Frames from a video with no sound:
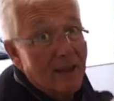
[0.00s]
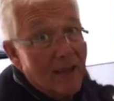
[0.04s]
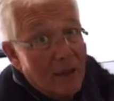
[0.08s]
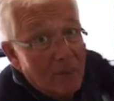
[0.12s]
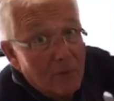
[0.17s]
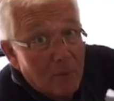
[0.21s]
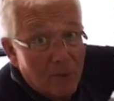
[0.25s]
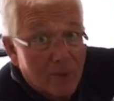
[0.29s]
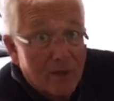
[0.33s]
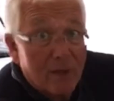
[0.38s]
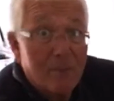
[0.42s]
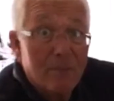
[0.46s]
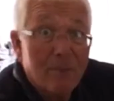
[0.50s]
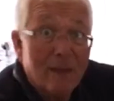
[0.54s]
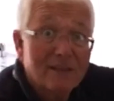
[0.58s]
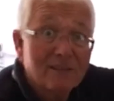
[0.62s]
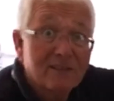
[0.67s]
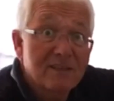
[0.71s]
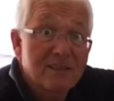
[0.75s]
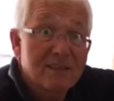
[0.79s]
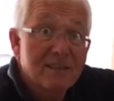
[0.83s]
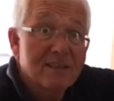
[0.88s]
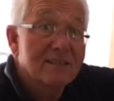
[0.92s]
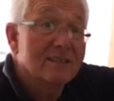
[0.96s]
And we'll come back
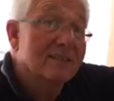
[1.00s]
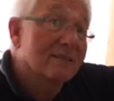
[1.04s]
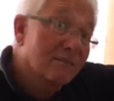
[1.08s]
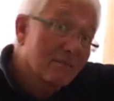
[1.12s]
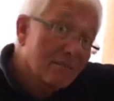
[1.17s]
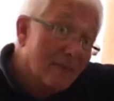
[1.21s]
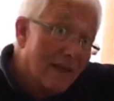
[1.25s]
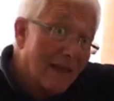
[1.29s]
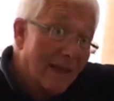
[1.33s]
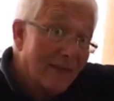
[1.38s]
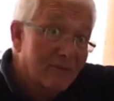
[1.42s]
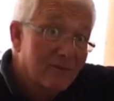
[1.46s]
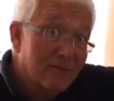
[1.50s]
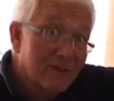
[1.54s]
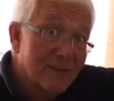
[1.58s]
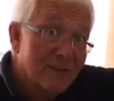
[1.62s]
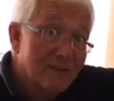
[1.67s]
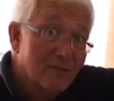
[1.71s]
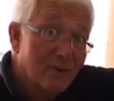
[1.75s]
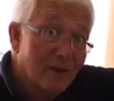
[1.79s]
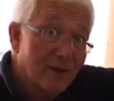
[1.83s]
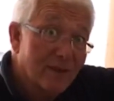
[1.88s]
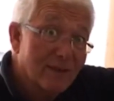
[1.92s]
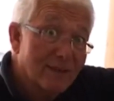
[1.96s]
to this after they're
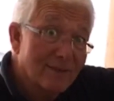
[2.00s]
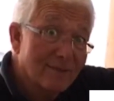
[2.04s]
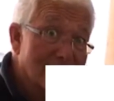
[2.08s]
dried.